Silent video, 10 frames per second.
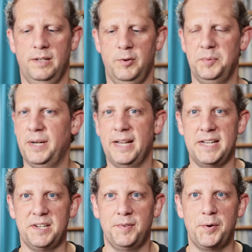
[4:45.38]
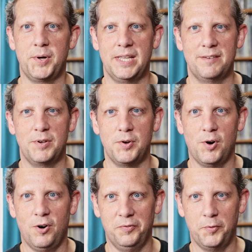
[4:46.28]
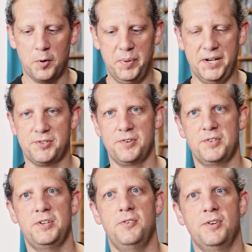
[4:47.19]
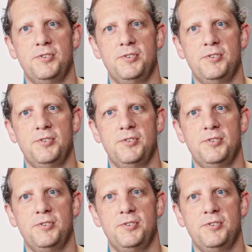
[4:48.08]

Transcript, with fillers: Would have been nice if they would have given you all 4 pictures and you can